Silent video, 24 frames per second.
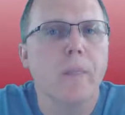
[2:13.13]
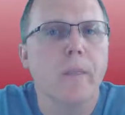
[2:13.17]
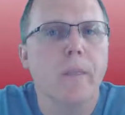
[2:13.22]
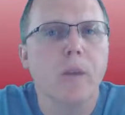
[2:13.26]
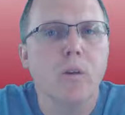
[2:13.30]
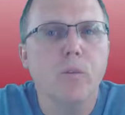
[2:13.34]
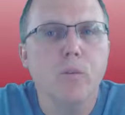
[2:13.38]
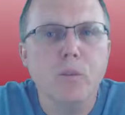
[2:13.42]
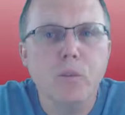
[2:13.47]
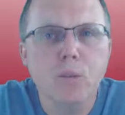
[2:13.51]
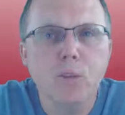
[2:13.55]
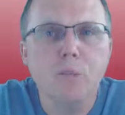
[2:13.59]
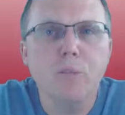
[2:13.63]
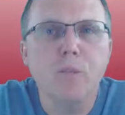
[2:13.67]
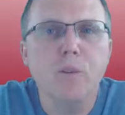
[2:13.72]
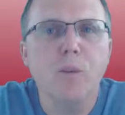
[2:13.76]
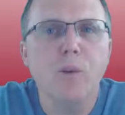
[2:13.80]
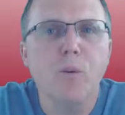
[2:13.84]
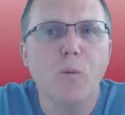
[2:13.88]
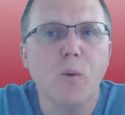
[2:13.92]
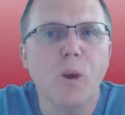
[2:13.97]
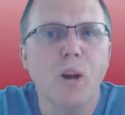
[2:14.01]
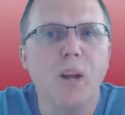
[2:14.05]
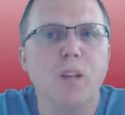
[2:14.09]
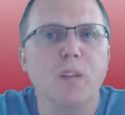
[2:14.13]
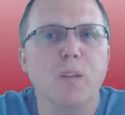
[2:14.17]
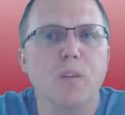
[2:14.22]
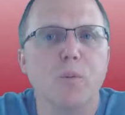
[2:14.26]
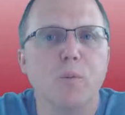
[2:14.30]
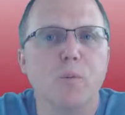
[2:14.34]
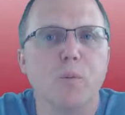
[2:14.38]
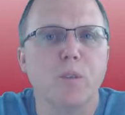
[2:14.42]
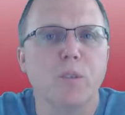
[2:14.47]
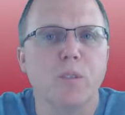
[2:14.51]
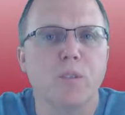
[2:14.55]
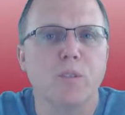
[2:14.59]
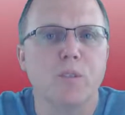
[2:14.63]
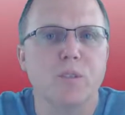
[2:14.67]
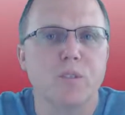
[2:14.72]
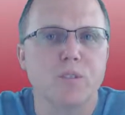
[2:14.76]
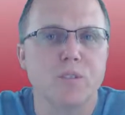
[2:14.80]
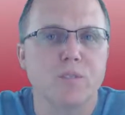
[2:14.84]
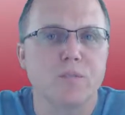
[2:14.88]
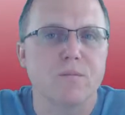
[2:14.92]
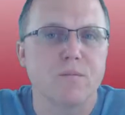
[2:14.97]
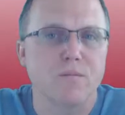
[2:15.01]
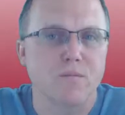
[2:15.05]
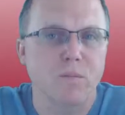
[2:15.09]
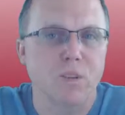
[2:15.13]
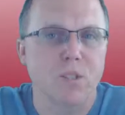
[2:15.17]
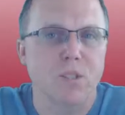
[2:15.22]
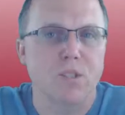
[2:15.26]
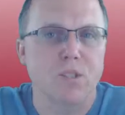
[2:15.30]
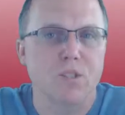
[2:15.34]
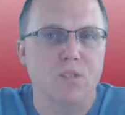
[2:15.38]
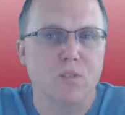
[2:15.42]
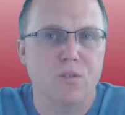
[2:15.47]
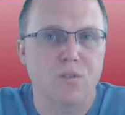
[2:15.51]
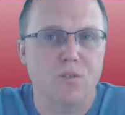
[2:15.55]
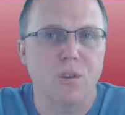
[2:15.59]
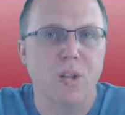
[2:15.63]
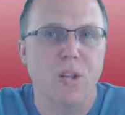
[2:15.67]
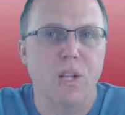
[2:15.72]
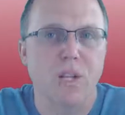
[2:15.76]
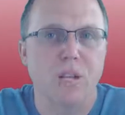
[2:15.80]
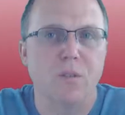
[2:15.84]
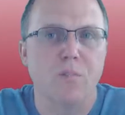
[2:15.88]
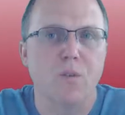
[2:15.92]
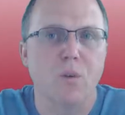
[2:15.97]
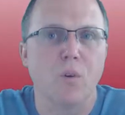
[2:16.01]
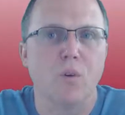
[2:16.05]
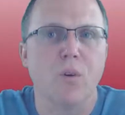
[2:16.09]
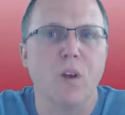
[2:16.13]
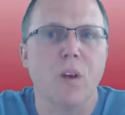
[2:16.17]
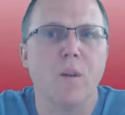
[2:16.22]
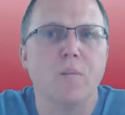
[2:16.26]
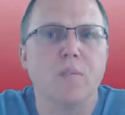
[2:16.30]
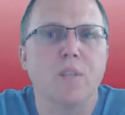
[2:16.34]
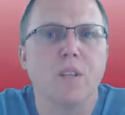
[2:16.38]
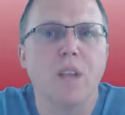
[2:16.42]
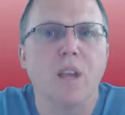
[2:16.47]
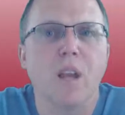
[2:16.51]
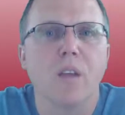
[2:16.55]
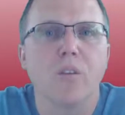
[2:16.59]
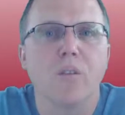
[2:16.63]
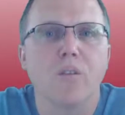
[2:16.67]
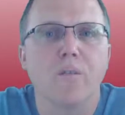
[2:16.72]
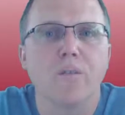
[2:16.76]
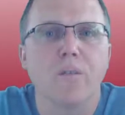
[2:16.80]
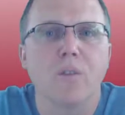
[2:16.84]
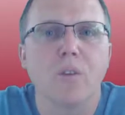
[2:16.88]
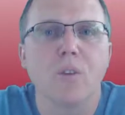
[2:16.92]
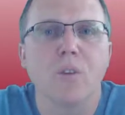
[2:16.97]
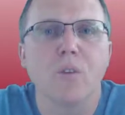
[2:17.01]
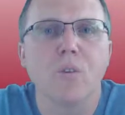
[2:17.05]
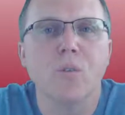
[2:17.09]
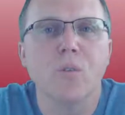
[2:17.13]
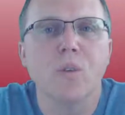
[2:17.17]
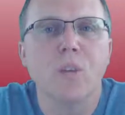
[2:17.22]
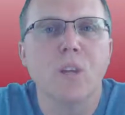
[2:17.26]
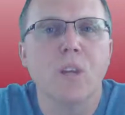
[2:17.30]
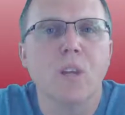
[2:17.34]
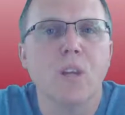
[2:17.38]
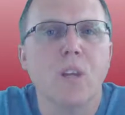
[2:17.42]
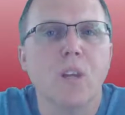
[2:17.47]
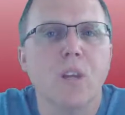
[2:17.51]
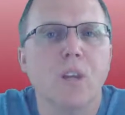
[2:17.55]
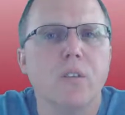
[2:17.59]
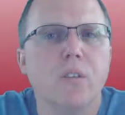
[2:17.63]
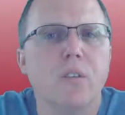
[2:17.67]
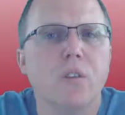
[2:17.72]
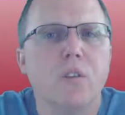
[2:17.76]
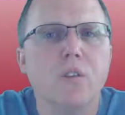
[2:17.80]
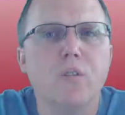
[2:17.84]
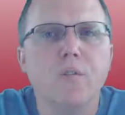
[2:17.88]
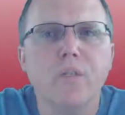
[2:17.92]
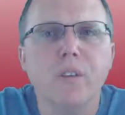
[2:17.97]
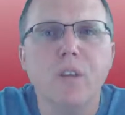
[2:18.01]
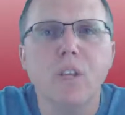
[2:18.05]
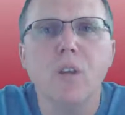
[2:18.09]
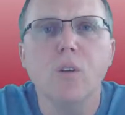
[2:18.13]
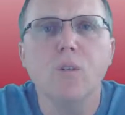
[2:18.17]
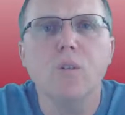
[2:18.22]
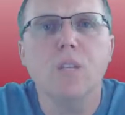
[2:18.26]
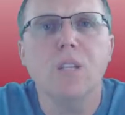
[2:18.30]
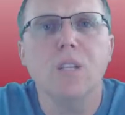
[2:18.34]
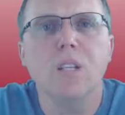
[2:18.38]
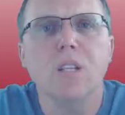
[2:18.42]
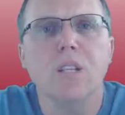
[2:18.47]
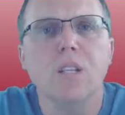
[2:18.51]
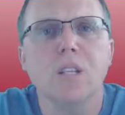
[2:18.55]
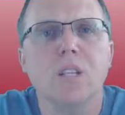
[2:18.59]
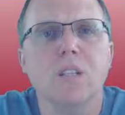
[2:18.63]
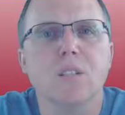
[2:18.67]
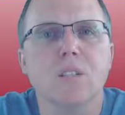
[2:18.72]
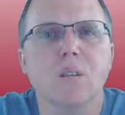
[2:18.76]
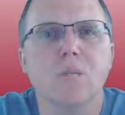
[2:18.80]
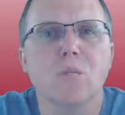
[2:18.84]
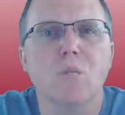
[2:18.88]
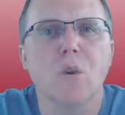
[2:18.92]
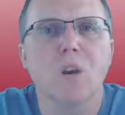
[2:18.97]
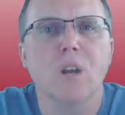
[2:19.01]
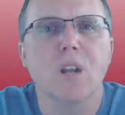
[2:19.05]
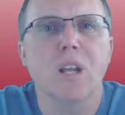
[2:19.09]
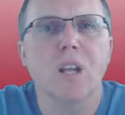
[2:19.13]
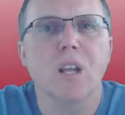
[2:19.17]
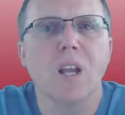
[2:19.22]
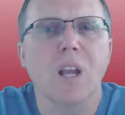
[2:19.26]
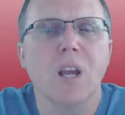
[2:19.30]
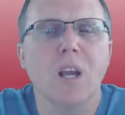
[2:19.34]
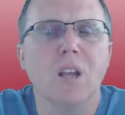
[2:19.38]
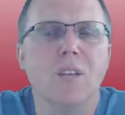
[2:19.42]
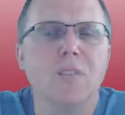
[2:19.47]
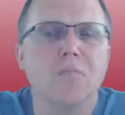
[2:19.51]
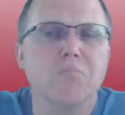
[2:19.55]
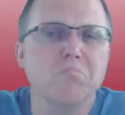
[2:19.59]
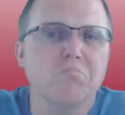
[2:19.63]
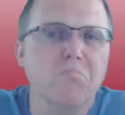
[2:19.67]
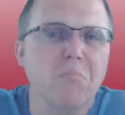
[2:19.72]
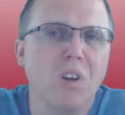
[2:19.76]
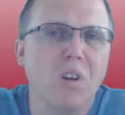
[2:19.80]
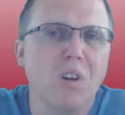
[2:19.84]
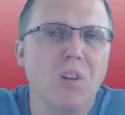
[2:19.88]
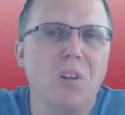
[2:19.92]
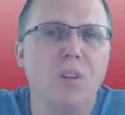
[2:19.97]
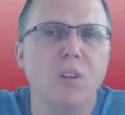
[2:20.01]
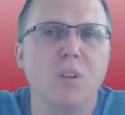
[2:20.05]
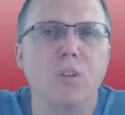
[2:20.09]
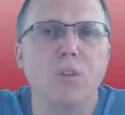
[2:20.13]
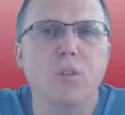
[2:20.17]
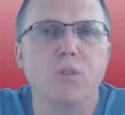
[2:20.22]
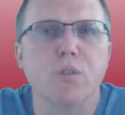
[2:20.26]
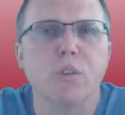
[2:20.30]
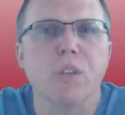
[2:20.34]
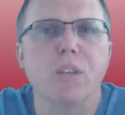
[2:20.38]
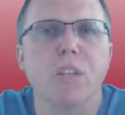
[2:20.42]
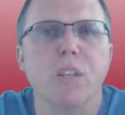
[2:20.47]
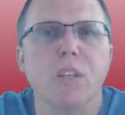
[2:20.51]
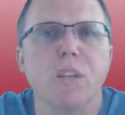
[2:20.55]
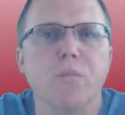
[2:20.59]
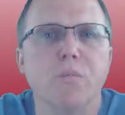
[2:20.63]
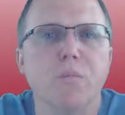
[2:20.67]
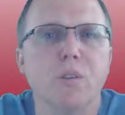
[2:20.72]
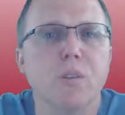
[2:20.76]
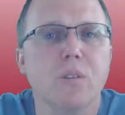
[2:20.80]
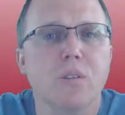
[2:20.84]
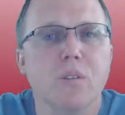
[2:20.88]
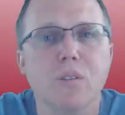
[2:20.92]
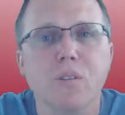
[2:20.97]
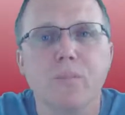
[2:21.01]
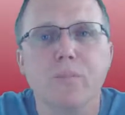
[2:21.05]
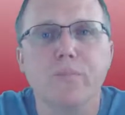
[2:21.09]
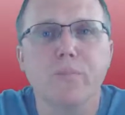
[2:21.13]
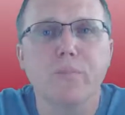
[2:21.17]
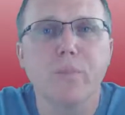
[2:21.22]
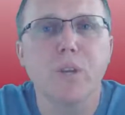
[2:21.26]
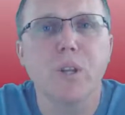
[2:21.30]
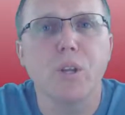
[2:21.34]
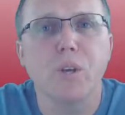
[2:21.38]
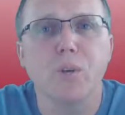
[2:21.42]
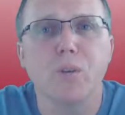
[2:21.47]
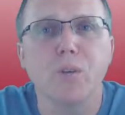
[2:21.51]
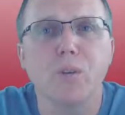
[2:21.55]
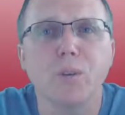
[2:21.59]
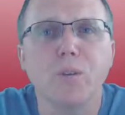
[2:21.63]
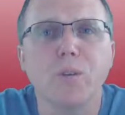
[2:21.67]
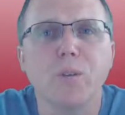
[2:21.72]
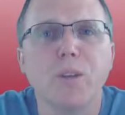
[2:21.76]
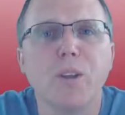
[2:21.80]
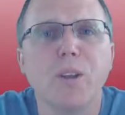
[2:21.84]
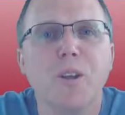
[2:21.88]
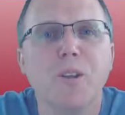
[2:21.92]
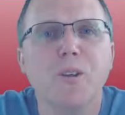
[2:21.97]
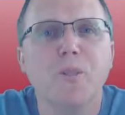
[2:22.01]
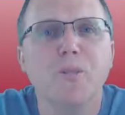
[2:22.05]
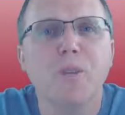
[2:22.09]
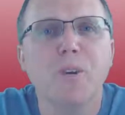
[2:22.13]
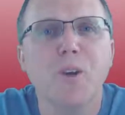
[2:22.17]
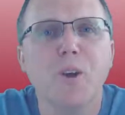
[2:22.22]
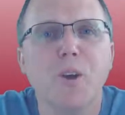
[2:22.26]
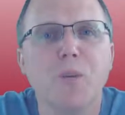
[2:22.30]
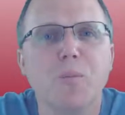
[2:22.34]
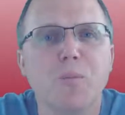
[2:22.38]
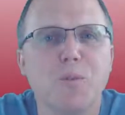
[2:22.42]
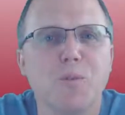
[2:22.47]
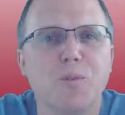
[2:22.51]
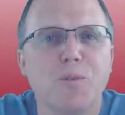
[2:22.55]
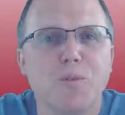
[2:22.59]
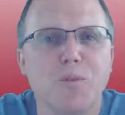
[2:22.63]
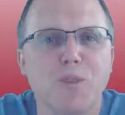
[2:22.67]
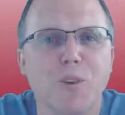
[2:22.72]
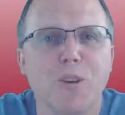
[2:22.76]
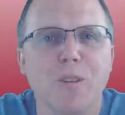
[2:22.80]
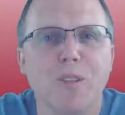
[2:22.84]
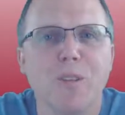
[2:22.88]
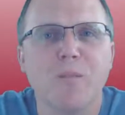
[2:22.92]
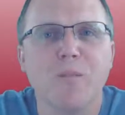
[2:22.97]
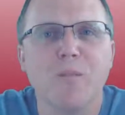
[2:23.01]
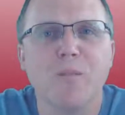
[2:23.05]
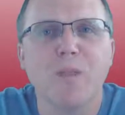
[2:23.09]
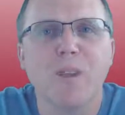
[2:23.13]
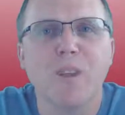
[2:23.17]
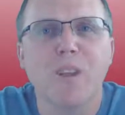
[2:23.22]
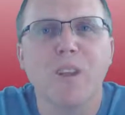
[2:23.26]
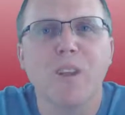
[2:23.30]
Now, it took me a while to put this month's training program together for you. The new video techniques I'm working on are a little tricky, but they're pretty cool. We hope you enjoy them.